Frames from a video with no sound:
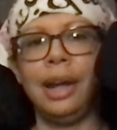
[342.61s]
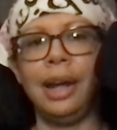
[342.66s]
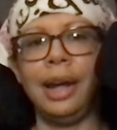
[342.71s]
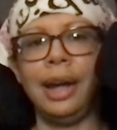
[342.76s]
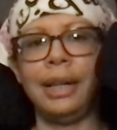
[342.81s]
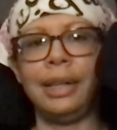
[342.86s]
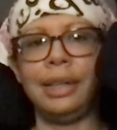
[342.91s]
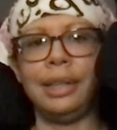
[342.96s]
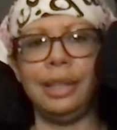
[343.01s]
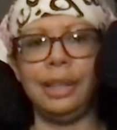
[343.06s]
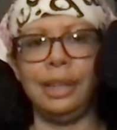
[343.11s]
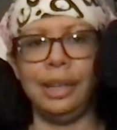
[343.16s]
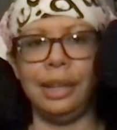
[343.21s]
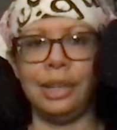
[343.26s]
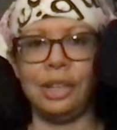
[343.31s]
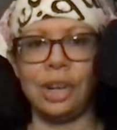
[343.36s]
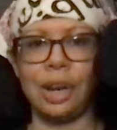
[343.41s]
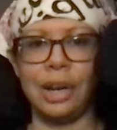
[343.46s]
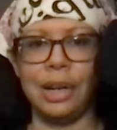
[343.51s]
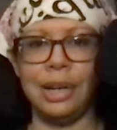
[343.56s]
at the
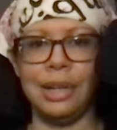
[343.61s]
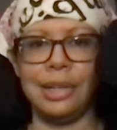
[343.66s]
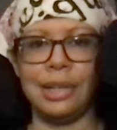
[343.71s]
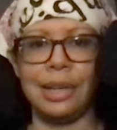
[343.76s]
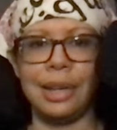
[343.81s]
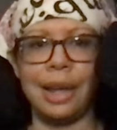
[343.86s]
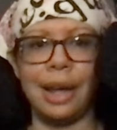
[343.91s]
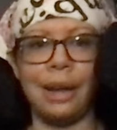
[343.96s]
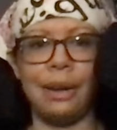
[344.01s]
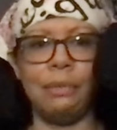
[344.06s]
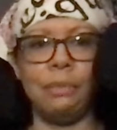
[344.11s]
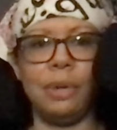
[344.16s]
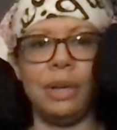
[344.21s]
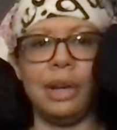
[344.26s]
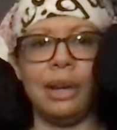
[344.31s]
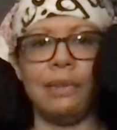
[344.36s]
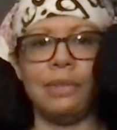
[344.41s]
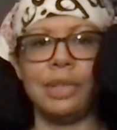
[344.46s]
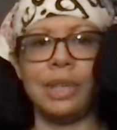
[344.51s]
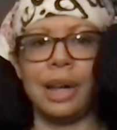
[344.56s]
Chinese
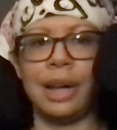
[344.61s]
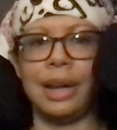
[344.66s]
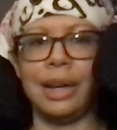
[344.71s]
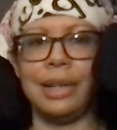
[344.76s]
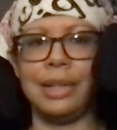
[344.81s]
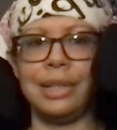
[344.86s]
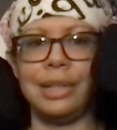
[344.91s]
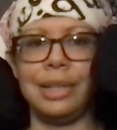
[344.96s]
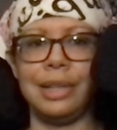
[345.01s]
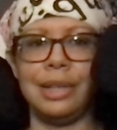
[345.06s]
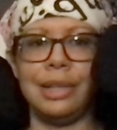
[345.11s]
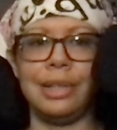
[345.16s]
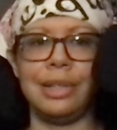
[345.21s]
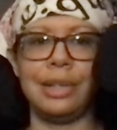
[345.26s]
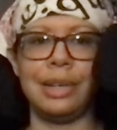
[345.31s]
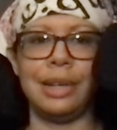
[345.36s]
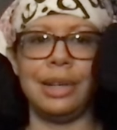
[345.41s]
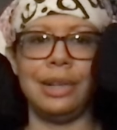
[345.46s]
Academy of Sciences